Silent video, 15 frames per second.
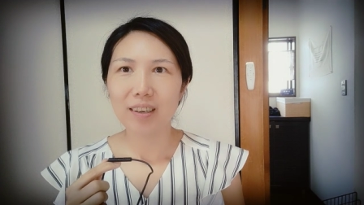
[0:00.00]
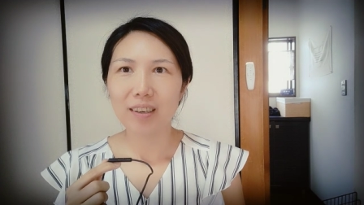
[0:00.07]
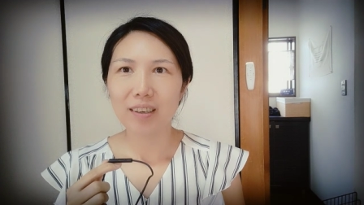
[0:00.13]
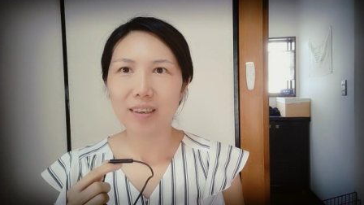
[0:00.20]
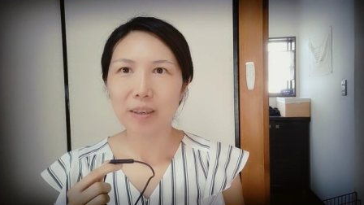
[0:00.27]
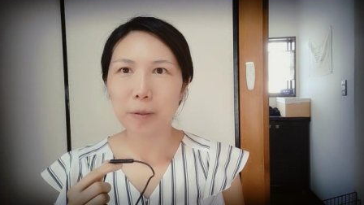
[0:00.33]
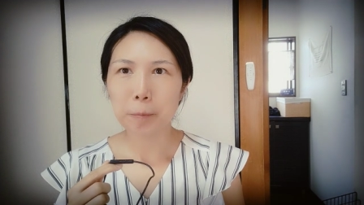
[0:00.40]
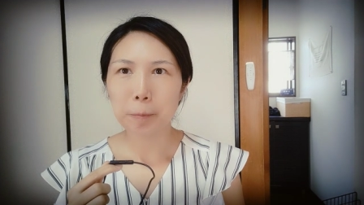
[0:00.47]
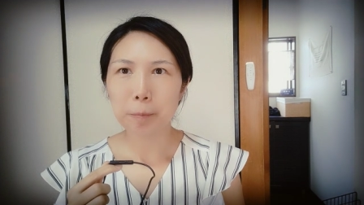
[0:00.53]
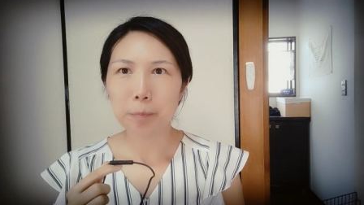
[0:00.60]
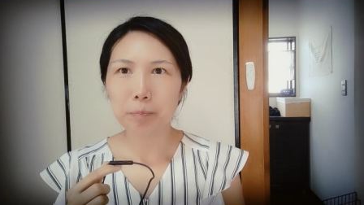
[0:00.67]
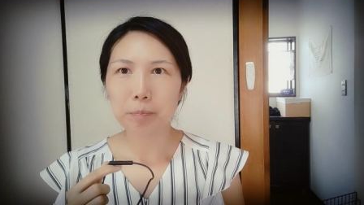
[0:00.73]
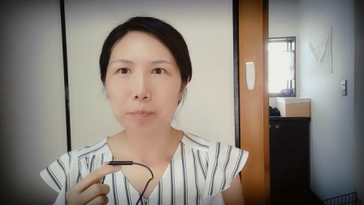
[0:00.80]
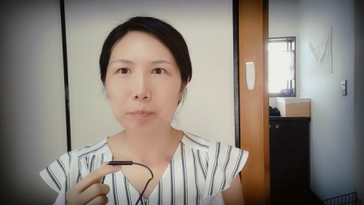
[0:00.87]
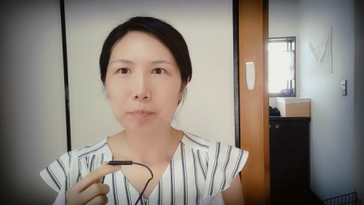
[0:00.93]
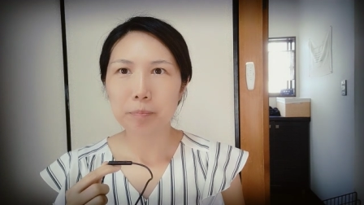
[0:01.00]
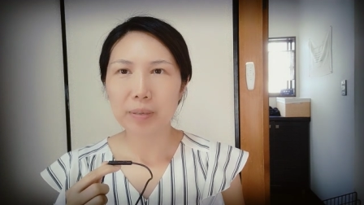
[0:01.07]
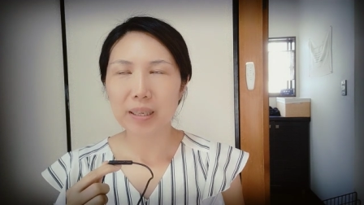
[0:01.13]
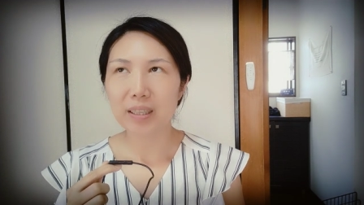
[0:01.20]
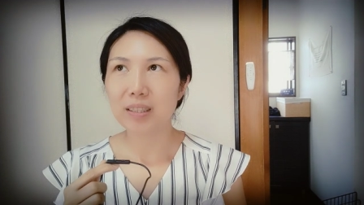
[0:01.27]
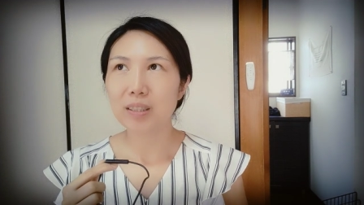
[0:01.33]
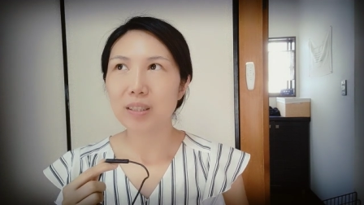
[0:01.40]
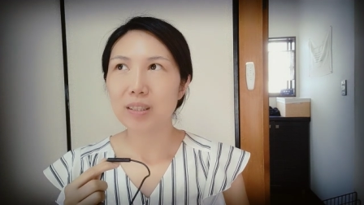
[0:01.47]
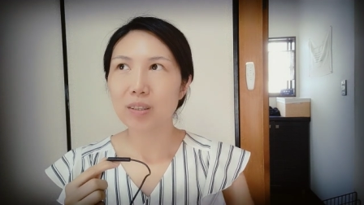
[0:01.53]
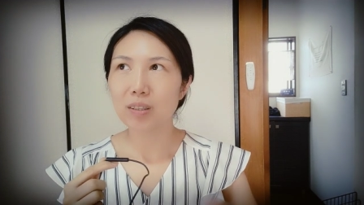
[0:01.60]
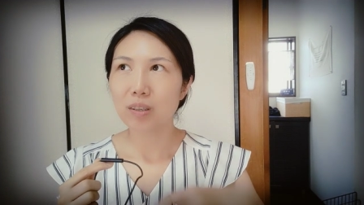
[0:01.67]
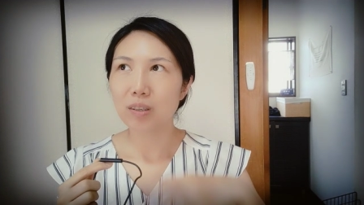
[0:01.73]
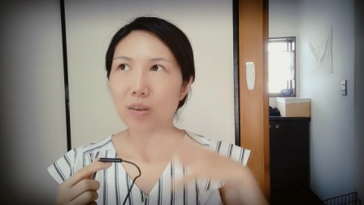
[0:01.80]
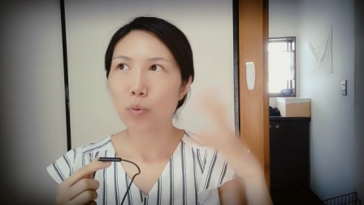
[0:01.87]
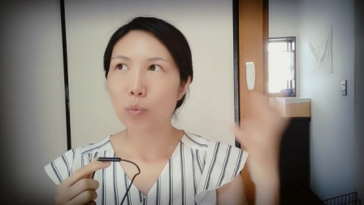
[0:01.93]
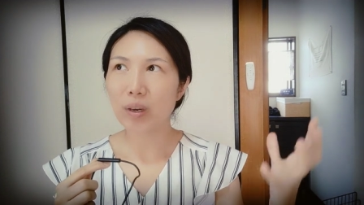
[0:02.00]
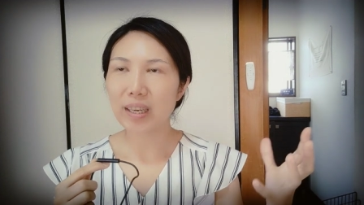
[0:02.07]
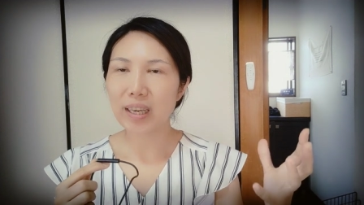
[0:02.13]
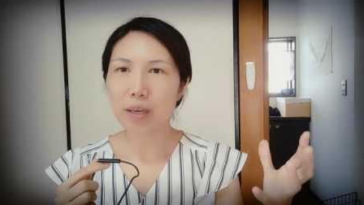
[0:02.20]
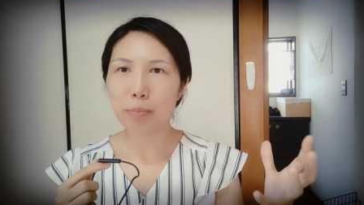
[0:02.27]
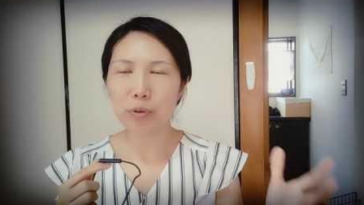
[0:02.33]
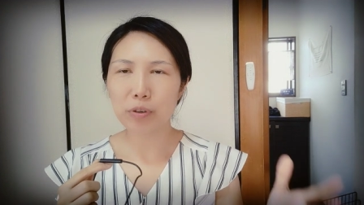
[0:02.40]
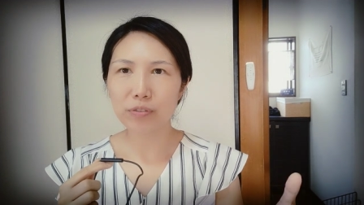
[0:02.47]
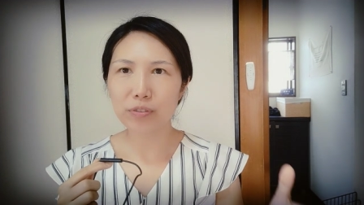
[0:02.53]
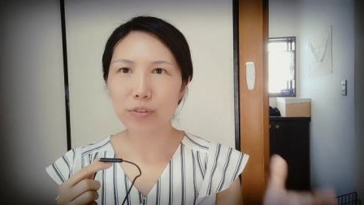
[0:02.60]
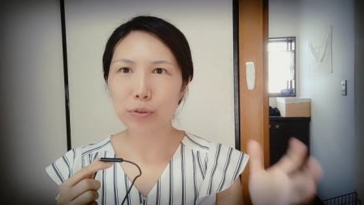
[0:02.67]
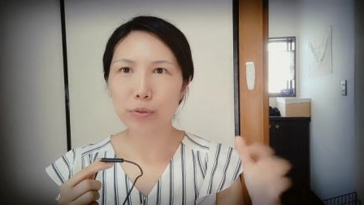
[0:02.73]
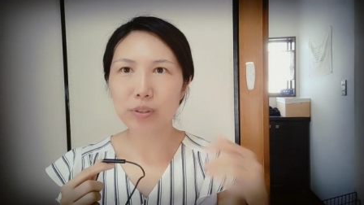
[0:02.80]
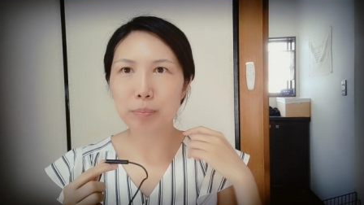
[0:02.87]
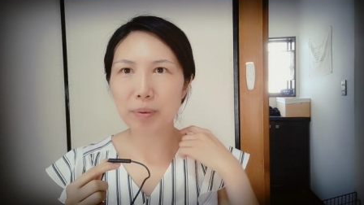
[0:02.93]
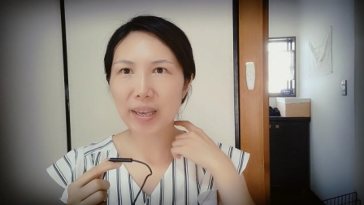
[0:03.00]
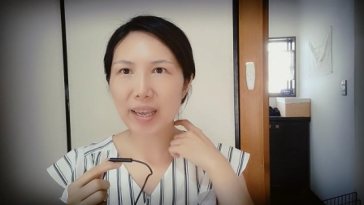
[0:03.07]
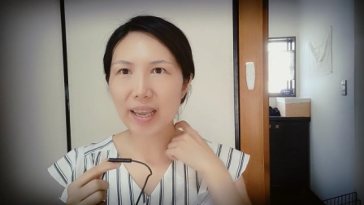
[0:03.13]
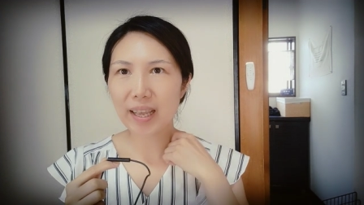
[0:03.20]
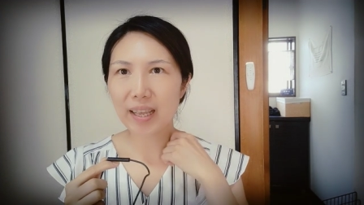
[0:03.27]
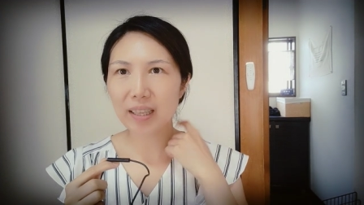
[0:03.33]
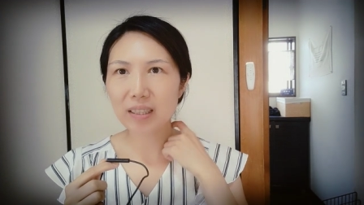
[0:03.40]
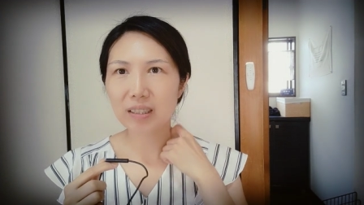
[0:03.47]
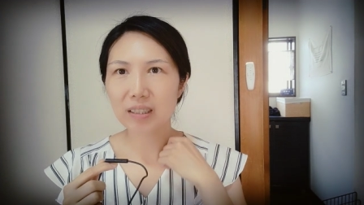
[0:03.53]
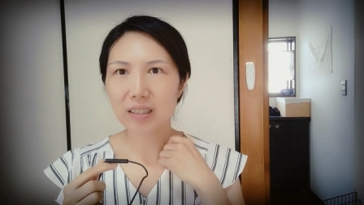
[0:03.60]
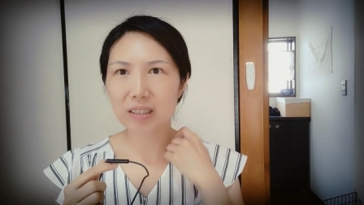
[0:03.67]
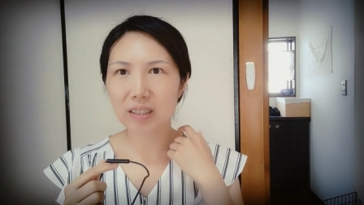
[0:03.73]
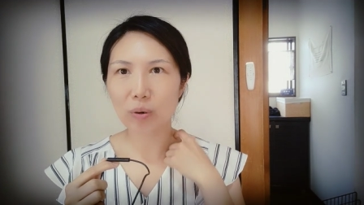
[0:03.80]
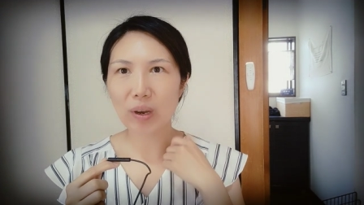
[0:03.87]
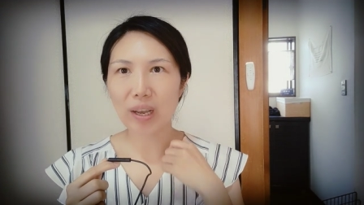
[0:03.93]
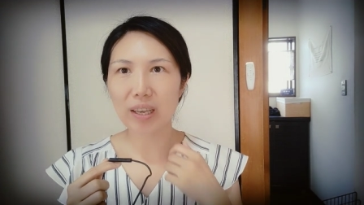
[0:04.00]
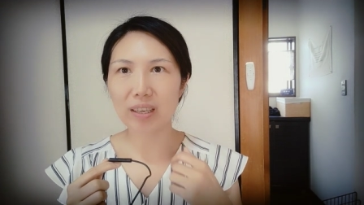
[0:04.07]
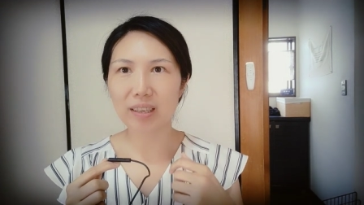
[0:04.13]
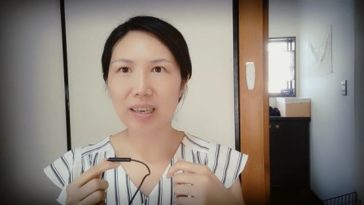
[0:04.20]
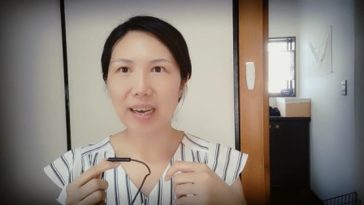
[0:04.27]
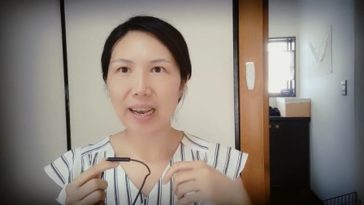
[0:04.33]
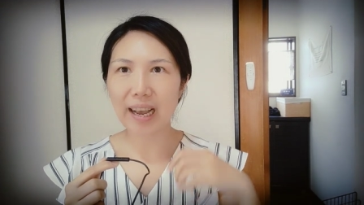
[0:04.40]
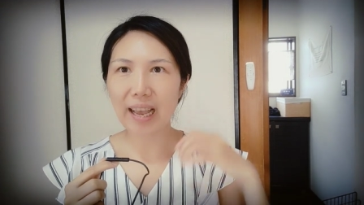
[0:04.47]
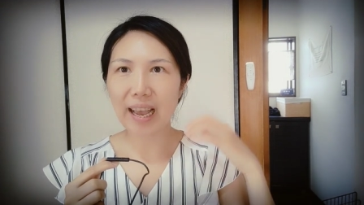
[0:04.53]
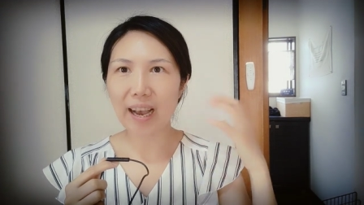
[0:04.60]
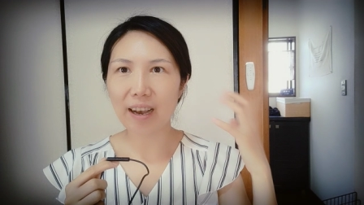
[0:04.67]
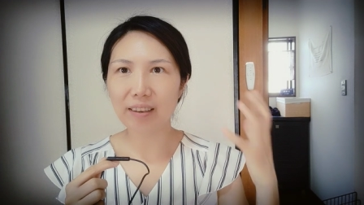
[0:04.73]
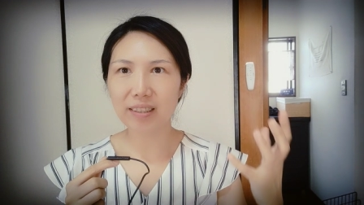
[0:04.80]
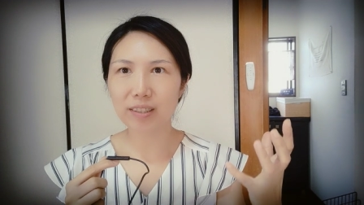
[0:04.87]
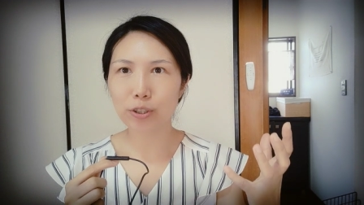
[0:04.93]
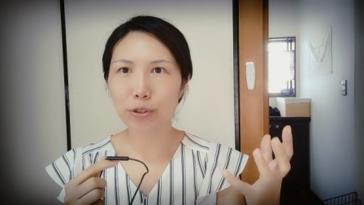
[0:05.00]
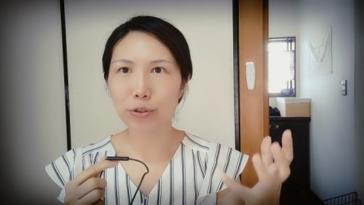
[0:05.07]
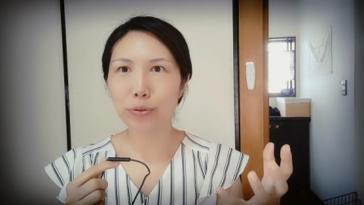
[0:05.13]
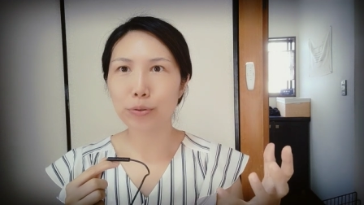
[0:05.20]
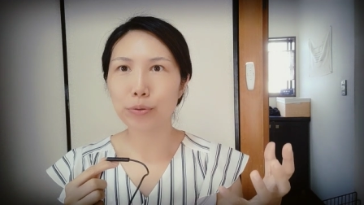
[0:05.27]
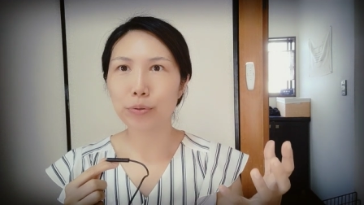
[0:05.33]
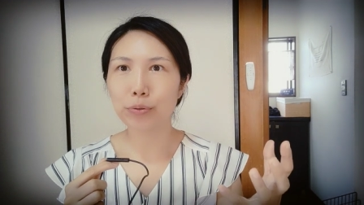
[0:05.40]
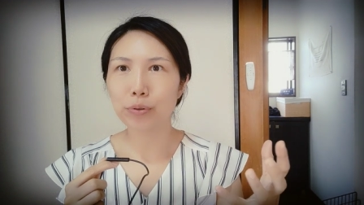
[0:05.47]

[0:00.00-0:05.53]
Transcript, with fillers: Um, but when I moved to Japan, so I, I had to